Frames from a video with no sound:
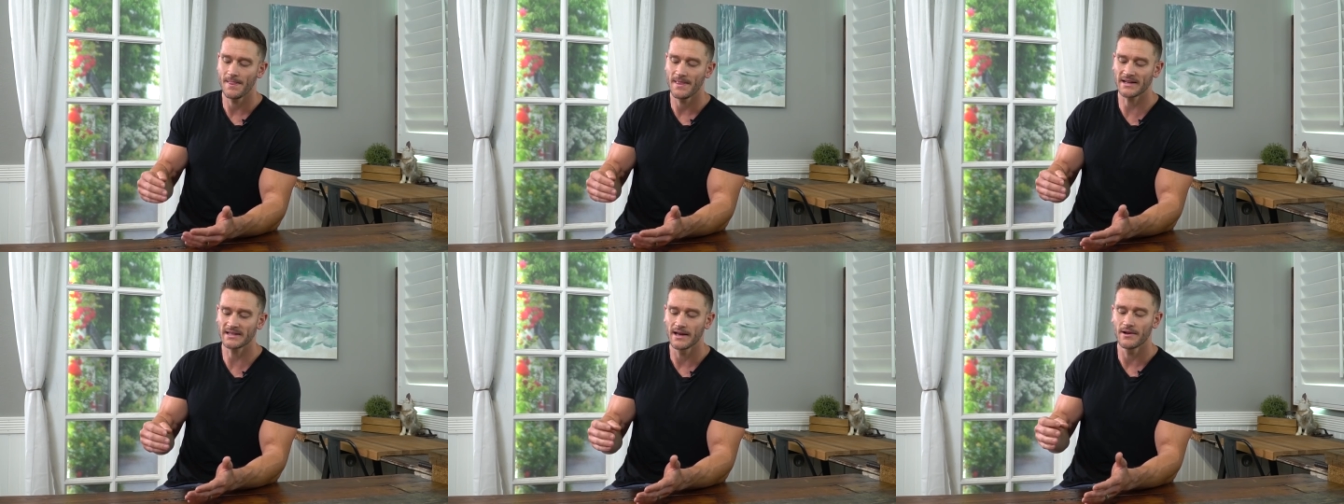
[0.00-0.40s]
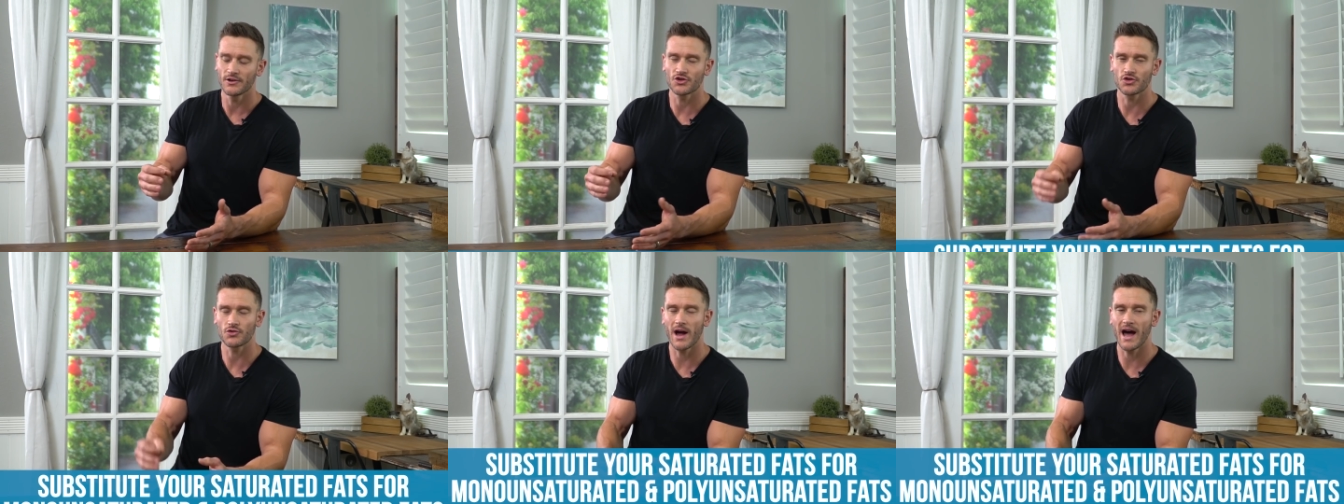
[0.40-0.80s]
That's
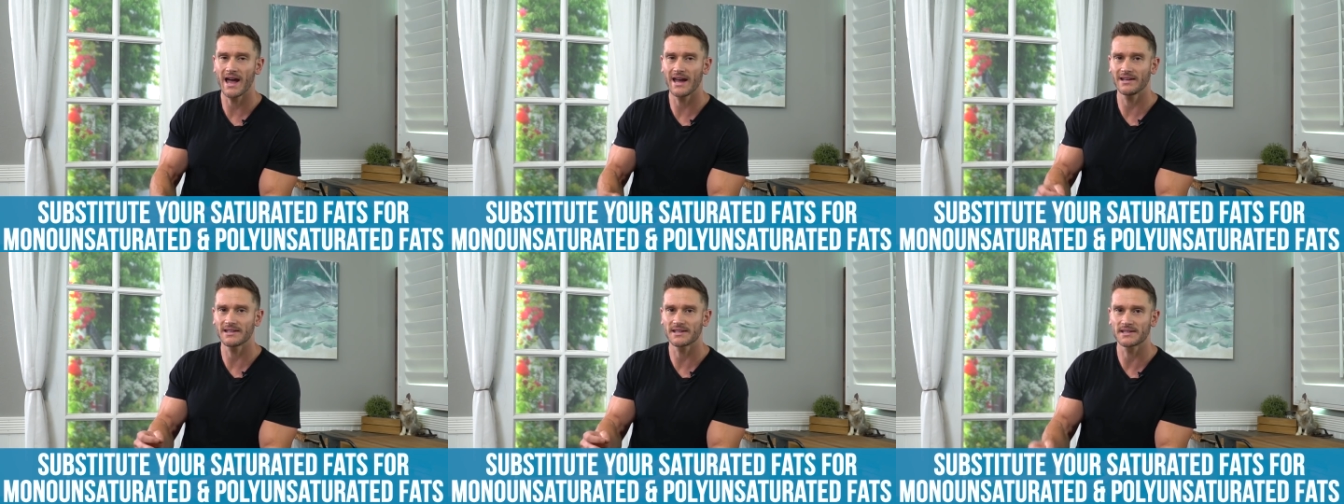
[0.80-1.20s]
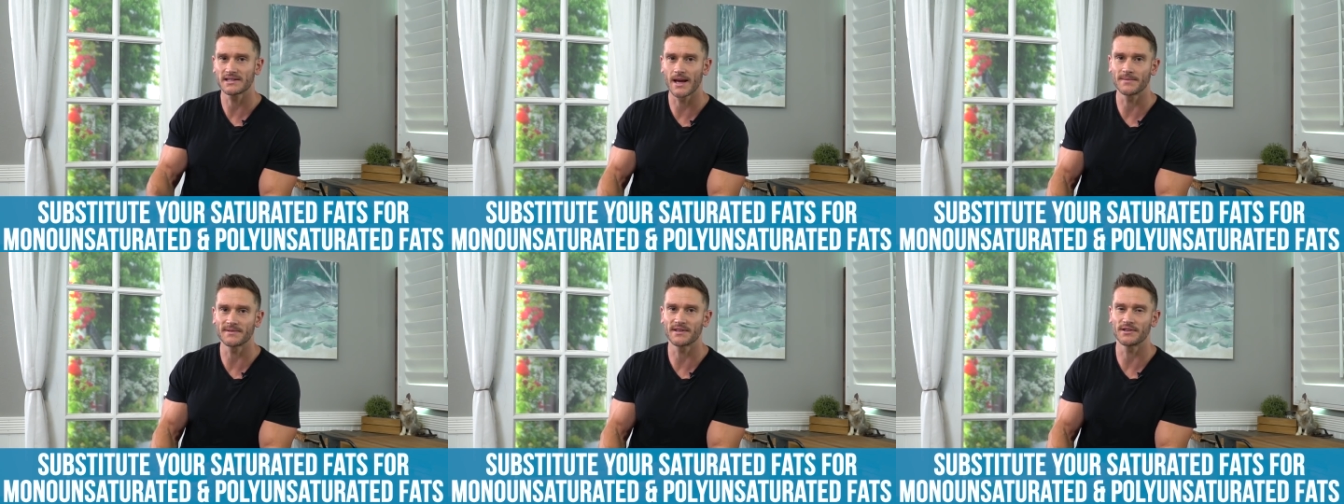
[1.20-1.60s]
trying to
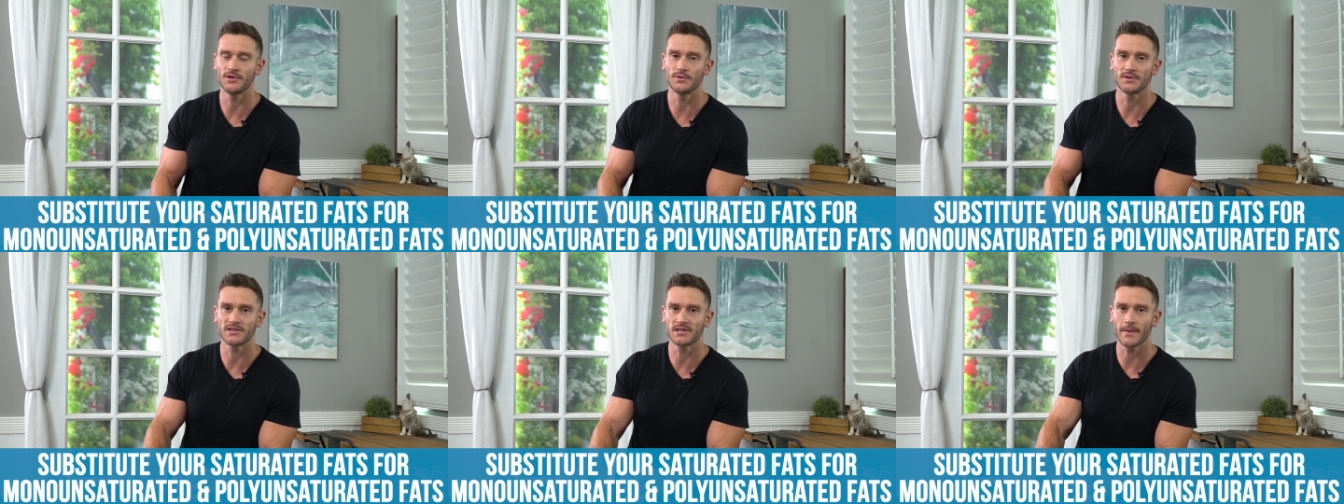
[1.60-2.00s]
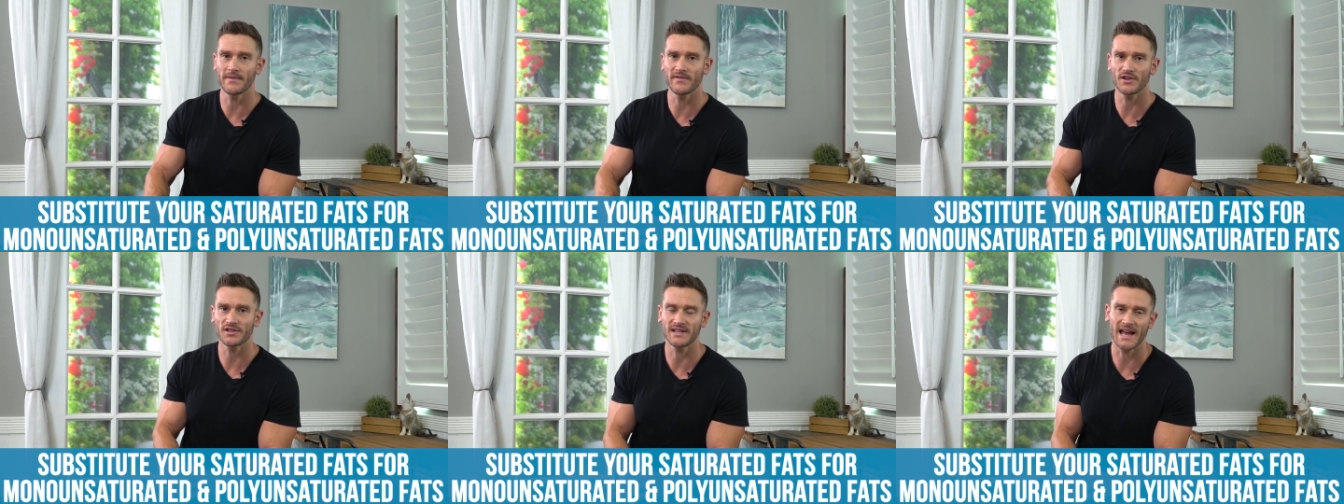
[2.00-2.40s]
substitute some
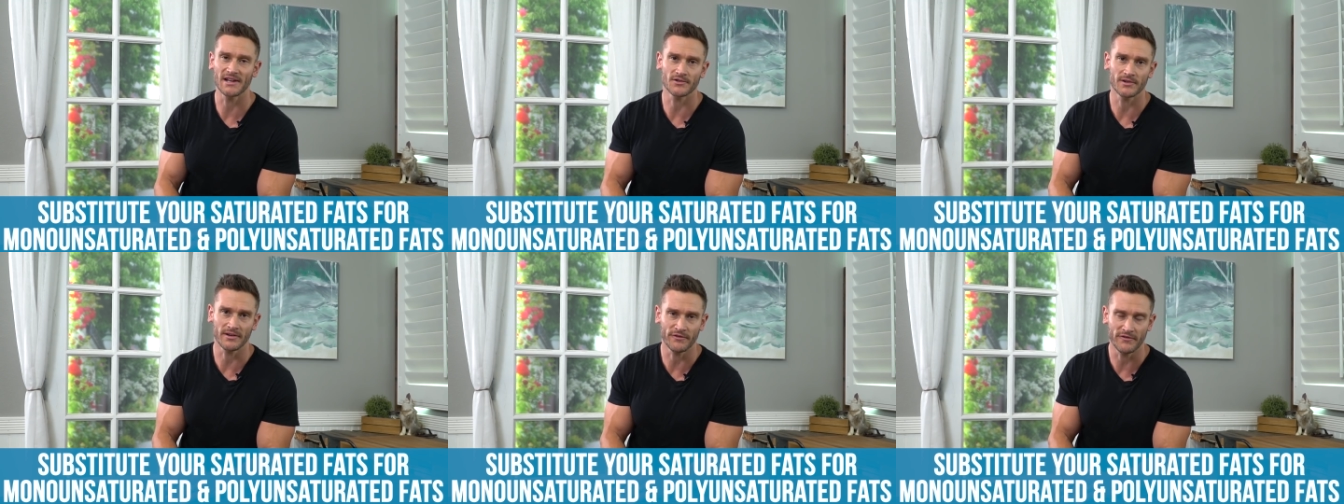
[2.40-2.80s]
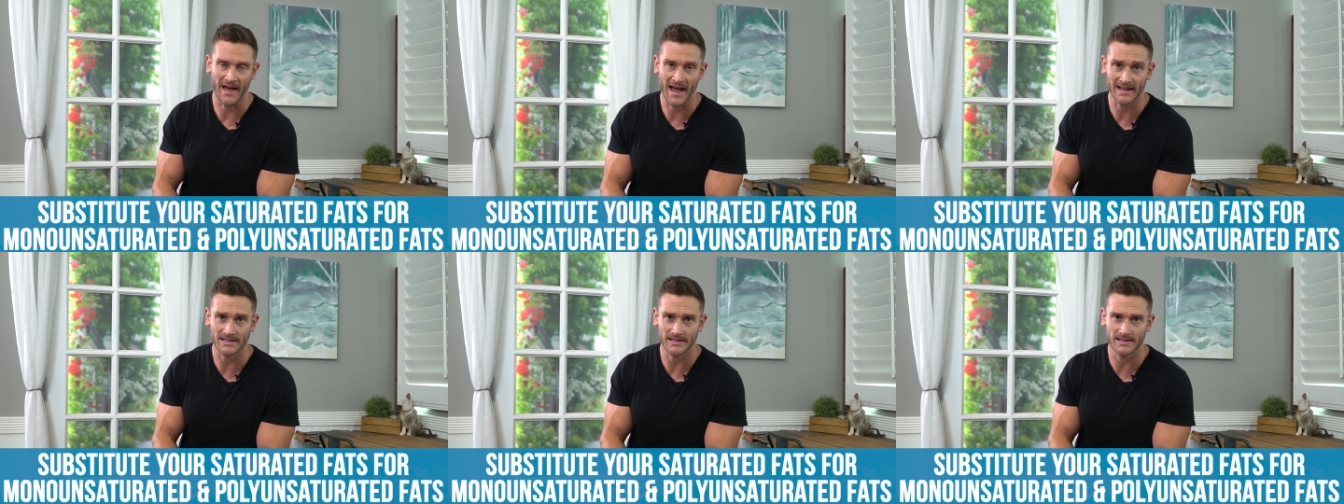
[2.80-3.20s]
of your saturated
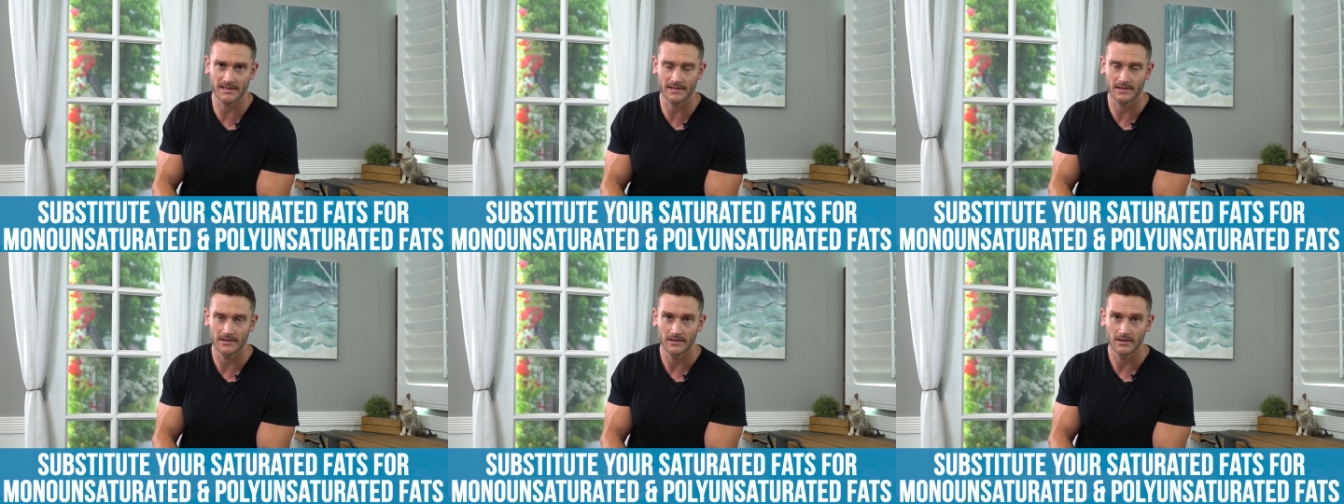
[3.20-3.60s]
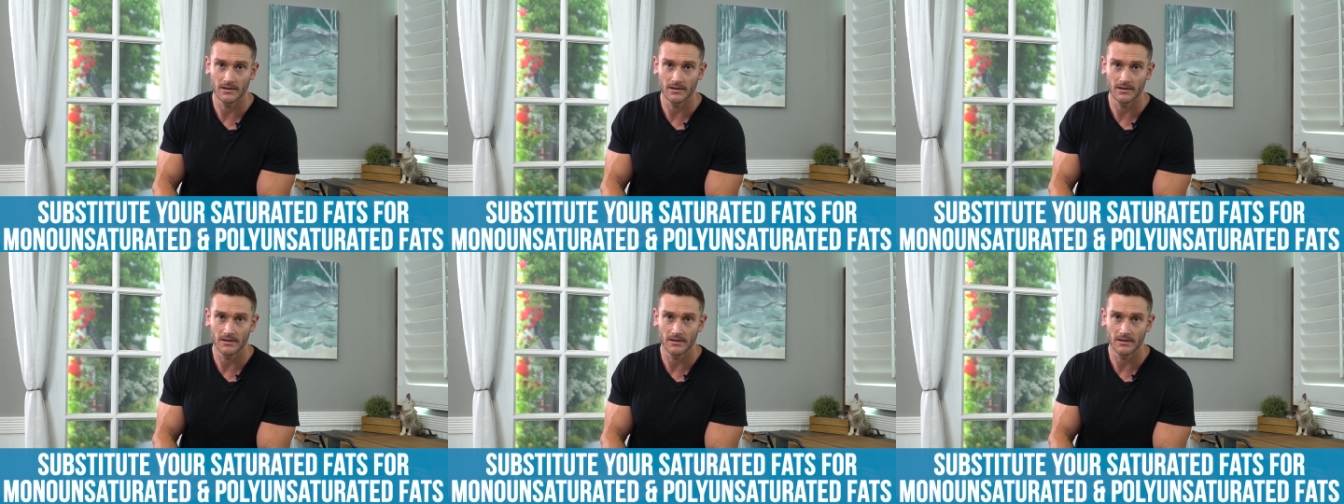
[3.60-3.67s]
fats